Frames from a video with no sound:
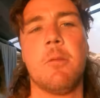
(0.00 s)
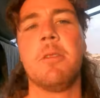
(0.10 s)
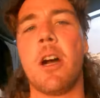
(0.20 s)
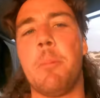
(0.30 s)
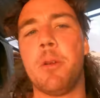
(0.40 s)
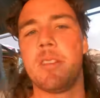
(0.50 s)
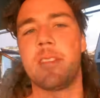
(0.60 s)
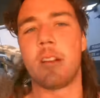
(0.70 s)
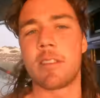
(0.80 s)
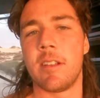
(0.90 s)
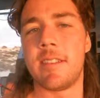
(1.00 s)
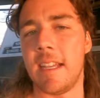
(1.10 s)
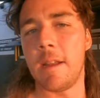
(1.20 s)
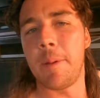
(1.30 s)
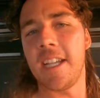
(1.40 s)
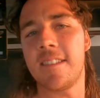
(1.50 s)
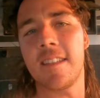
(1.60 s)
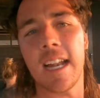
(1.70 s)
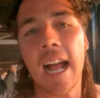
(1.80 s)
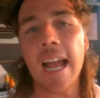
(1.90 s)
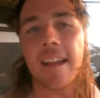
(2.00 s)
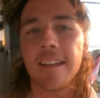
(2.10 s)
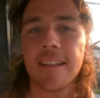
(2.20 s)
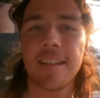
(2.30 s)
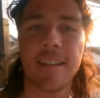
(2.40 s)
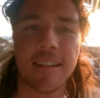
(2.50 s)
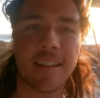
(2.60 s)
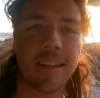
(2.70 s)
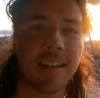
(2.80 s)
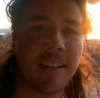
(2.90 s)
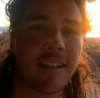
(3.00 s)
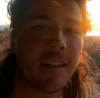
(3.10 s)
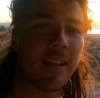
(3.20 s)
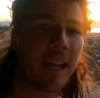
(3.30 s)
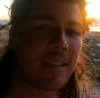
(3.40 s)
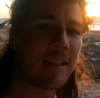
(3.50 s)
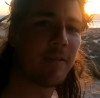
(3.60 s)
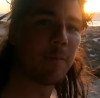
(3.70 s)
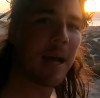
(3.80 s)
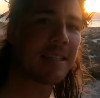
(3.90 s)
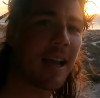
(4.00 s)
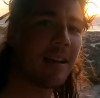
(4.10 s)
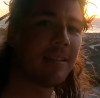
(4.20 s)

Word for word: we're not putting socks on centipedes today. That's living better.